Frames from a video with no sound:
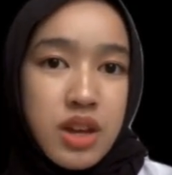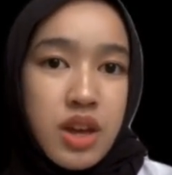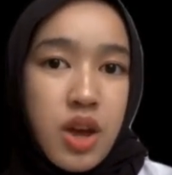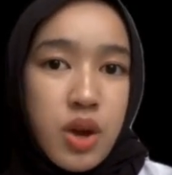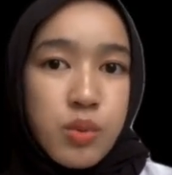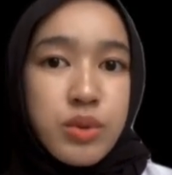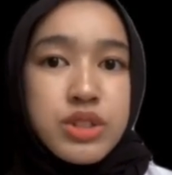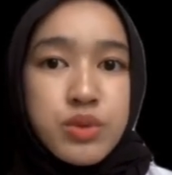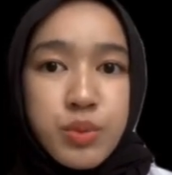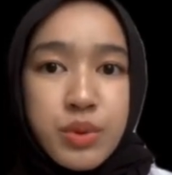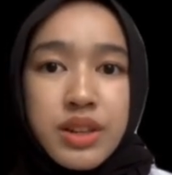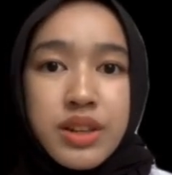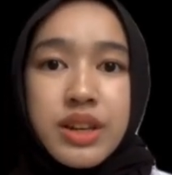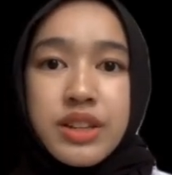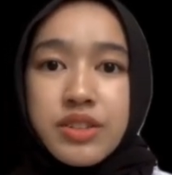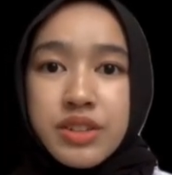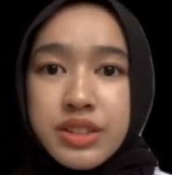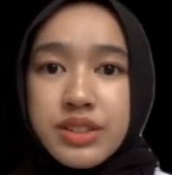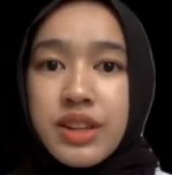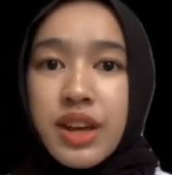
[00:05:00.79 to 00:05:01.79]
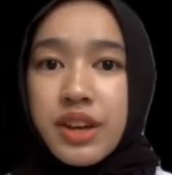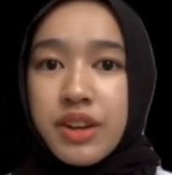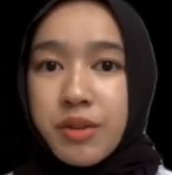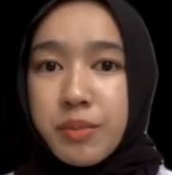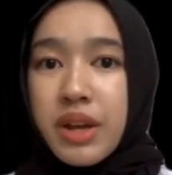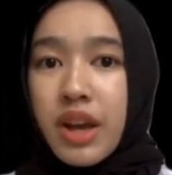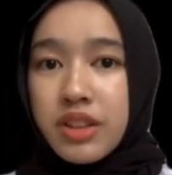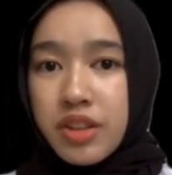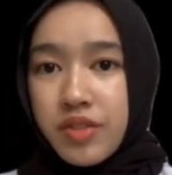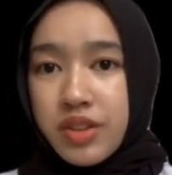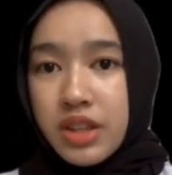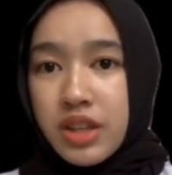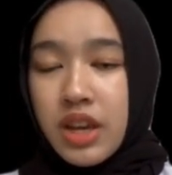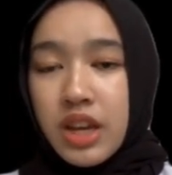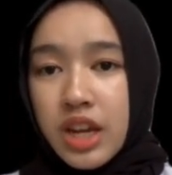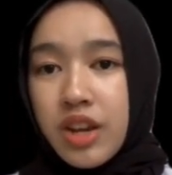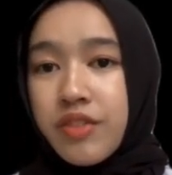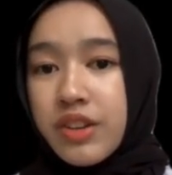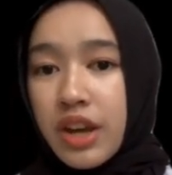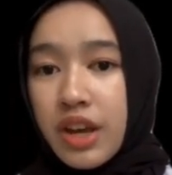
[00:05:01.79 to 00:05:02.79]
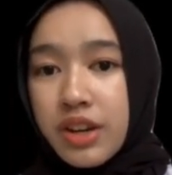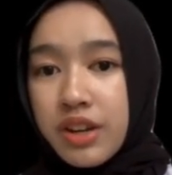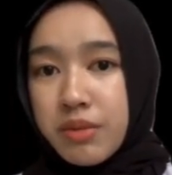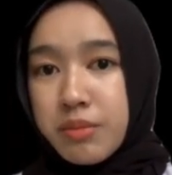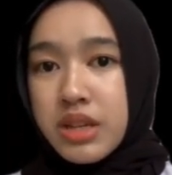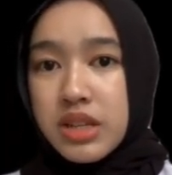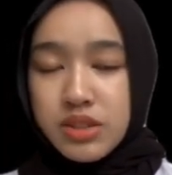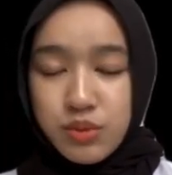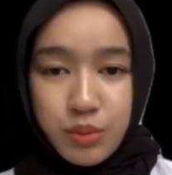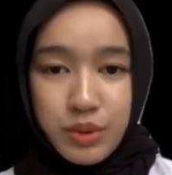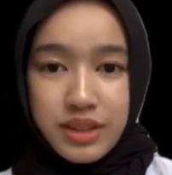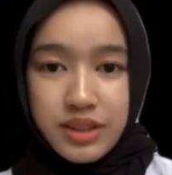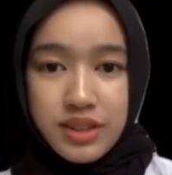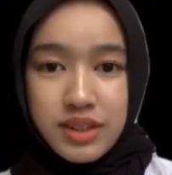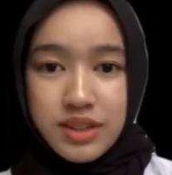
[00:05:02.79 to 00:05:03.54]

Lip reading: which will increase economic activity if the economy is weak.